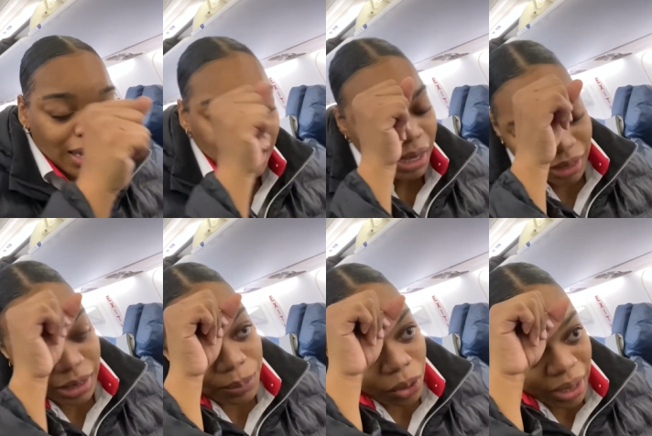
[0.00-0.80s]
this
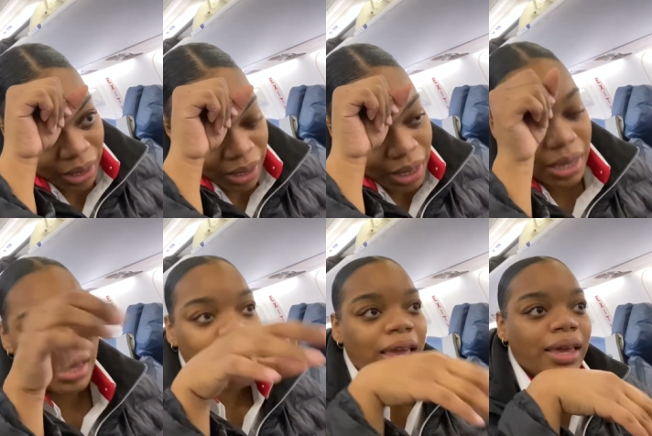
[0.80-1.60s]
morning.
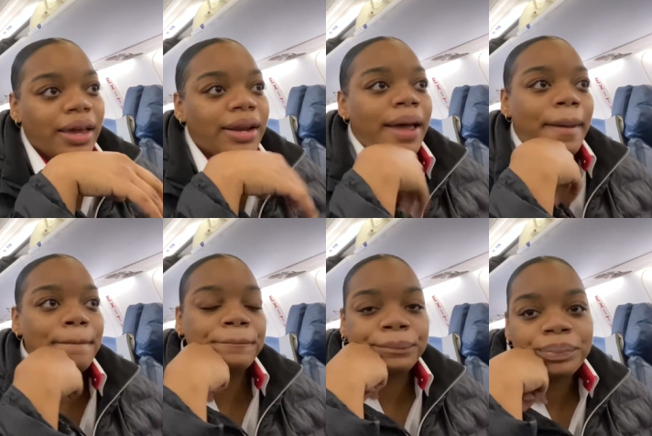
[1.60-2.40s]
And
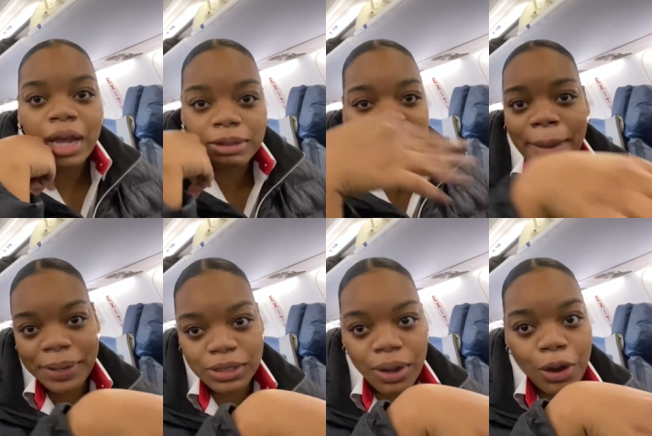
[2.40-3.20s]
um, I'm just happy
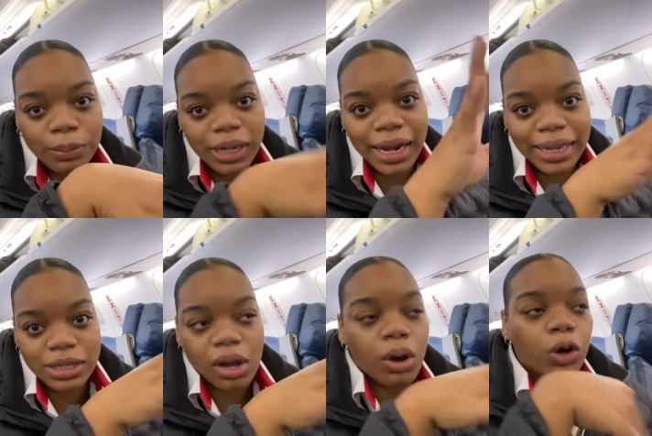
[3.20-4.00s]
it's go home day and I get
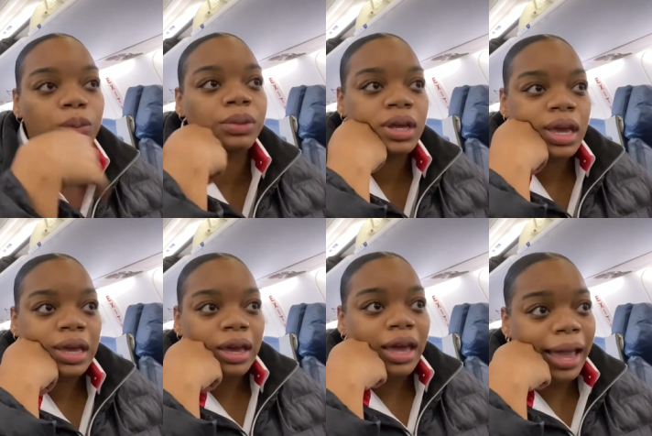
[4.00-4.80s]
to go home
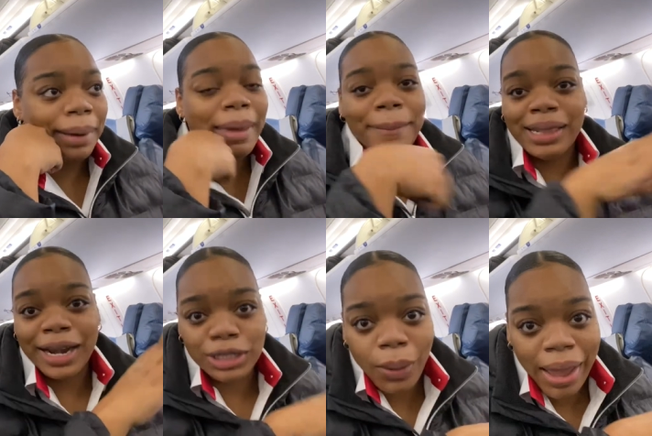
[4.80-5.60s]
and I'm happy that
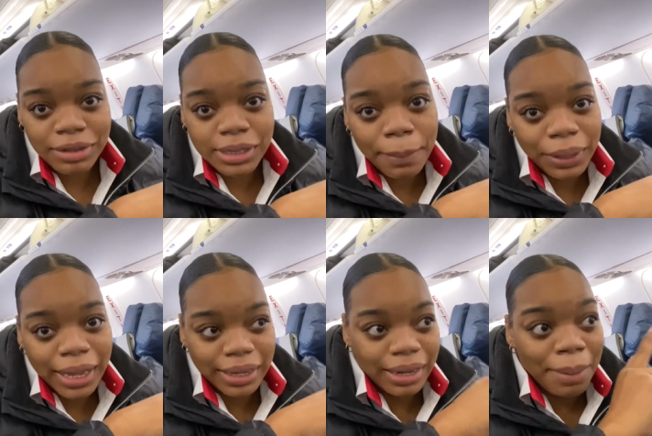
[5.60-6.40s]
I don't have to double
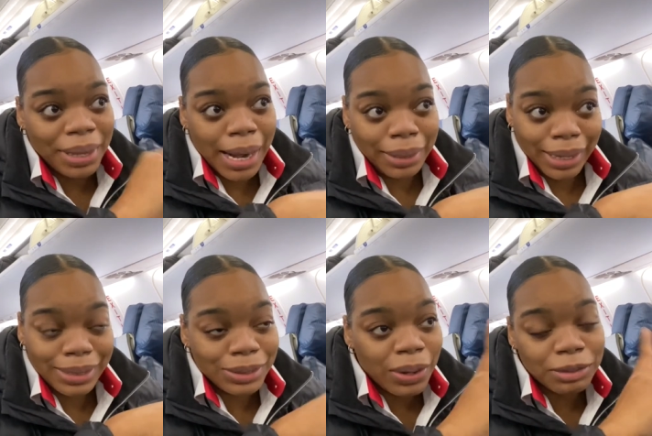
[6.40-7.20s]
leg it. I'm in
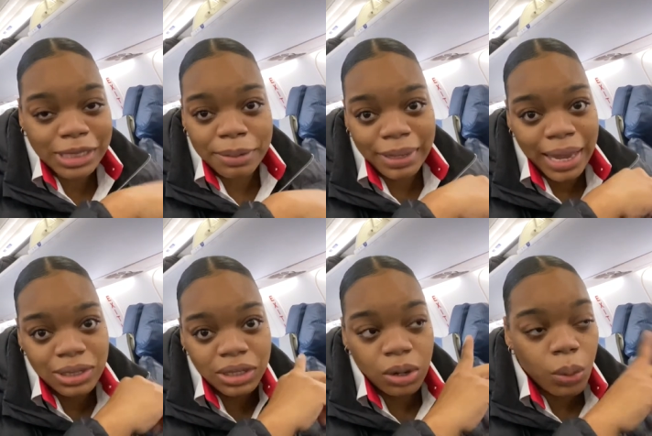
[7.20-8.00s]
Atlanta, so I'm just gonna be
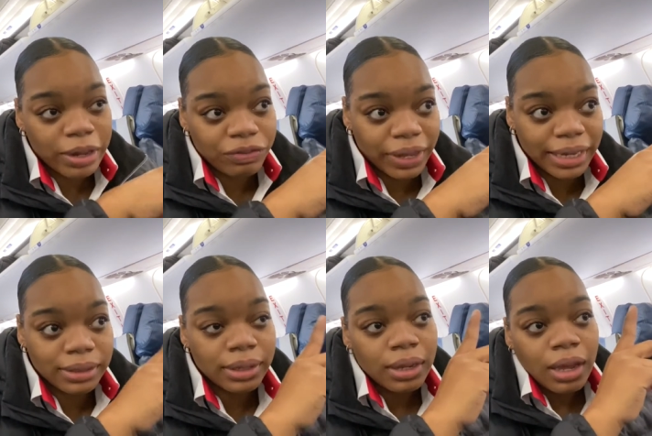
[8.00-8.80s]
catching a quick flight
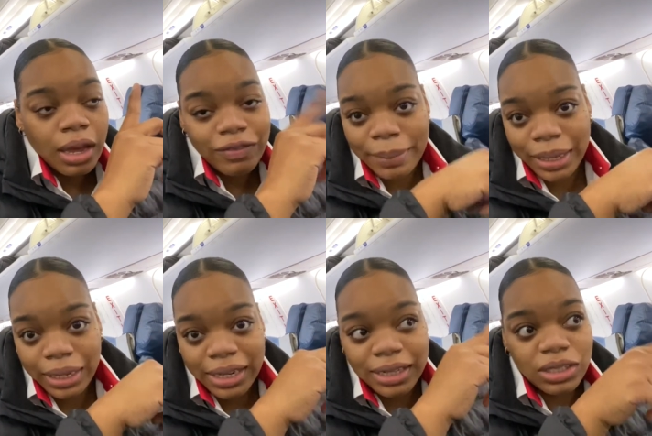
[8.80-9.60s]
from
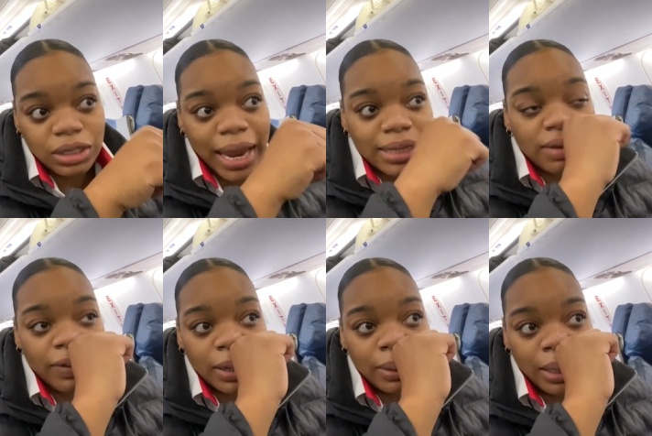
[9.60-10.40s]
Atlanta to
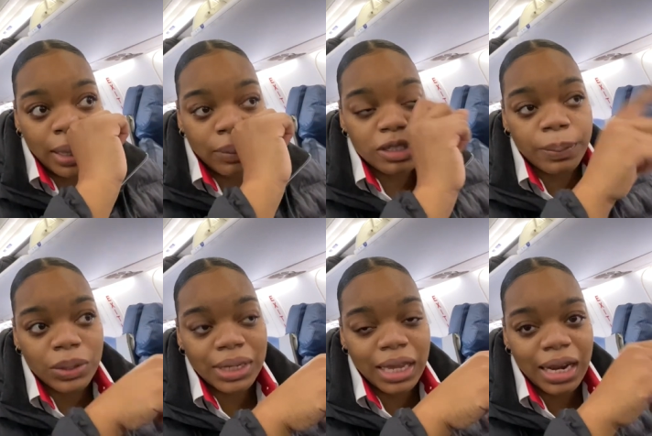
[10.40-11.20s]
Jacksonville. We're
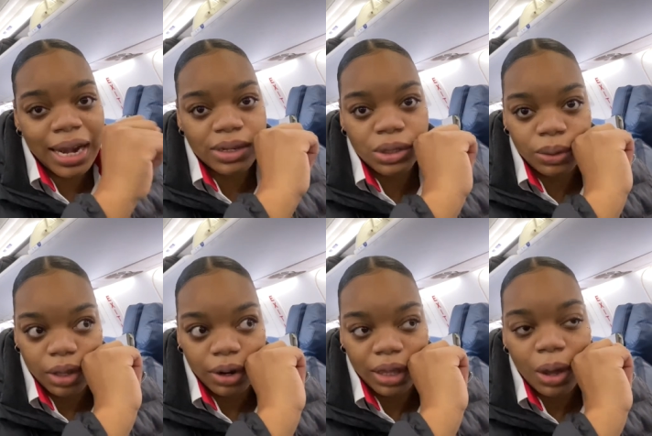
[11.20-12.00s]
supposed to get in at
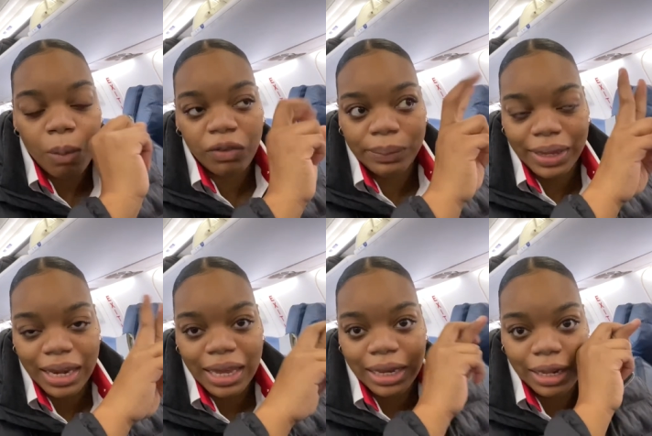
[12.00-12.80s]
2.30. Hopefully we're
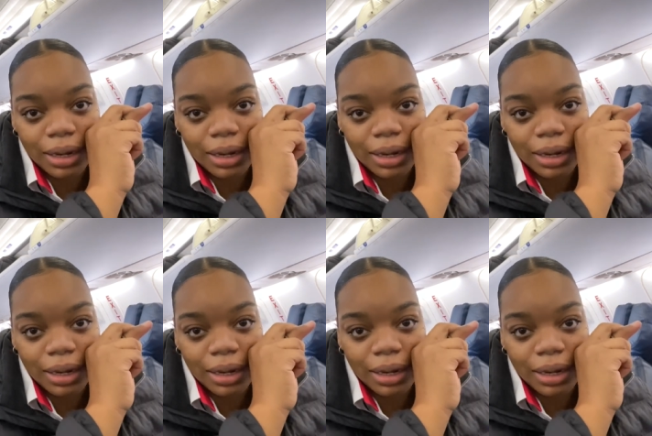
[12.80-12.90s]
getting a, li